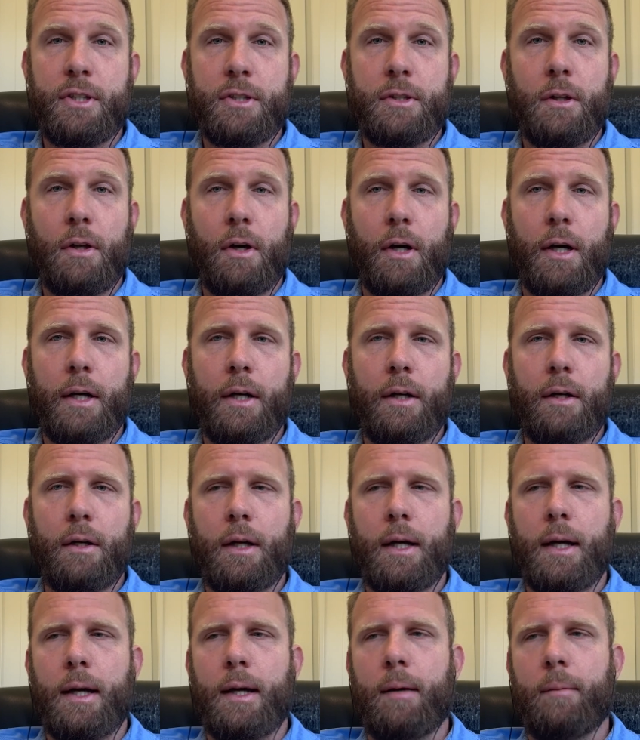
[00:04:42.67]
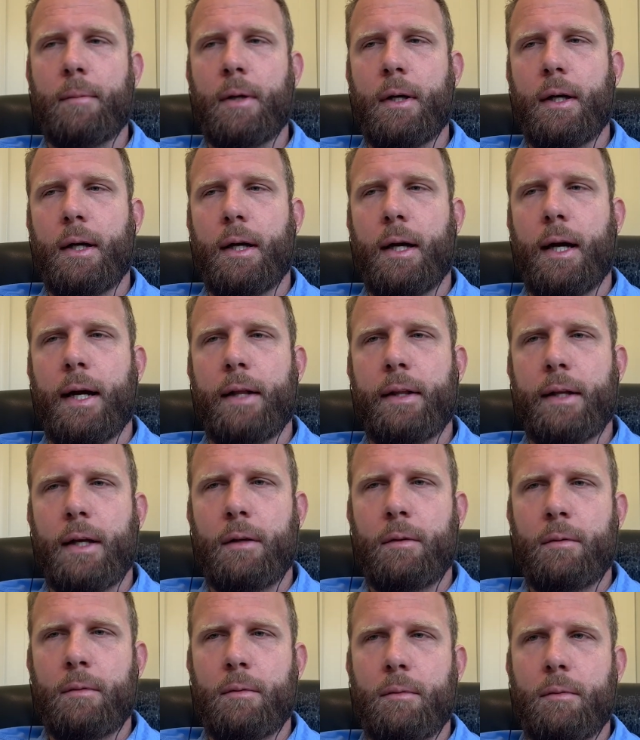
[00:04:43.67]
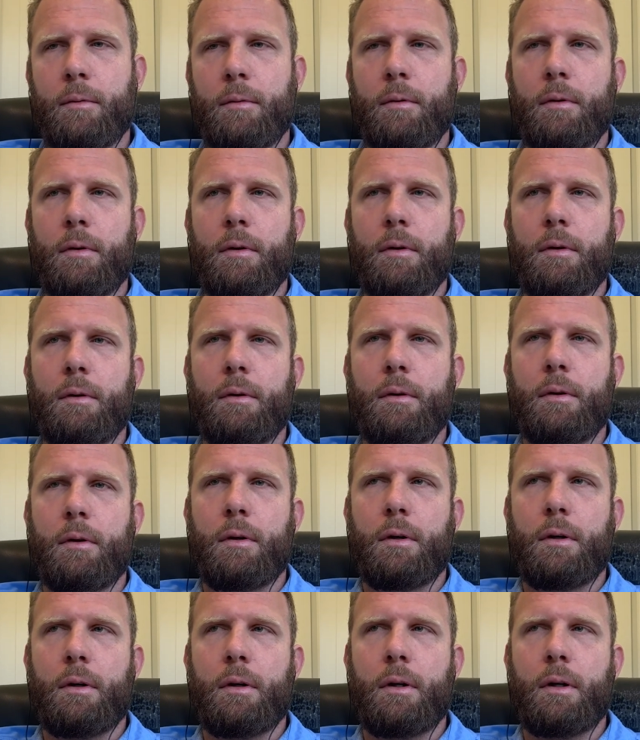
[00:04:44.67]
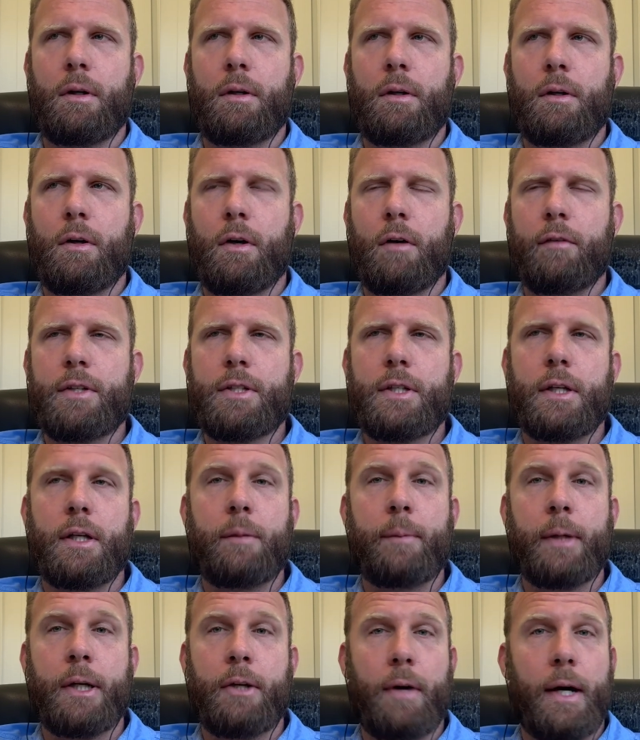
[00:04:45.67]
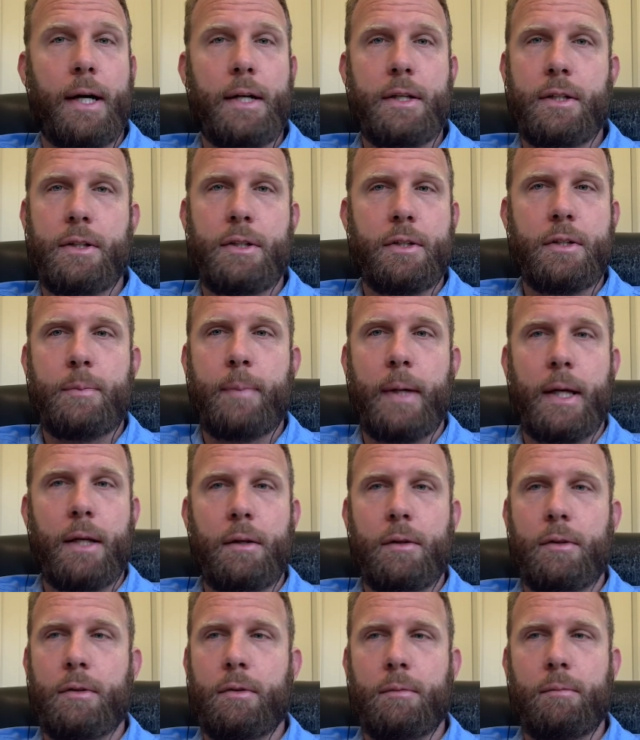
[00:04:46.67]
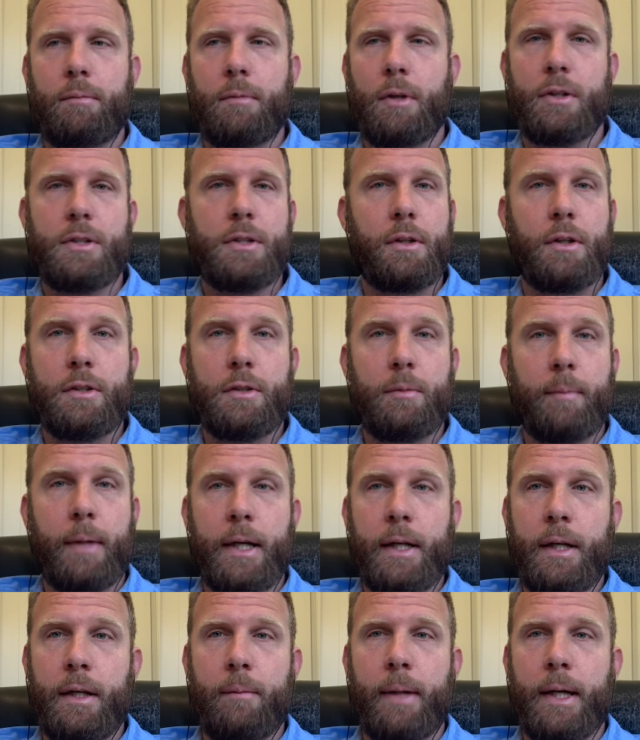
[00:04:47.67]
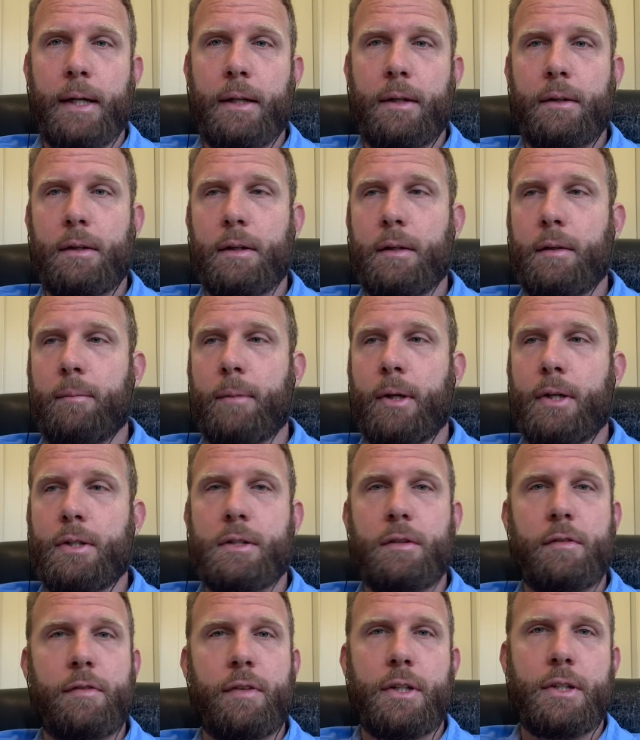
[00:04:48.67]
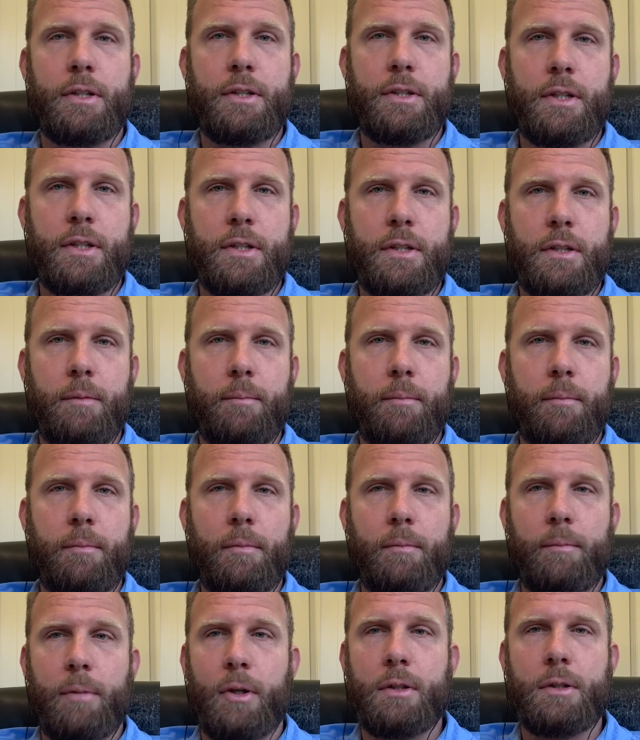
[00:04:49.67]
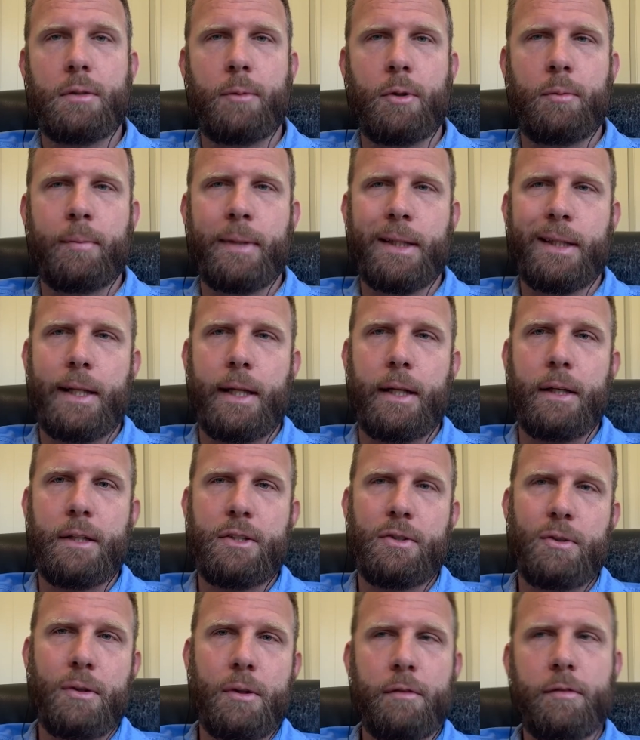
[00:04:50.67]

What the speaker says: is like. And then obviously it'd be great to just spend lots and lots of money and make the most efficient system possible, but then it's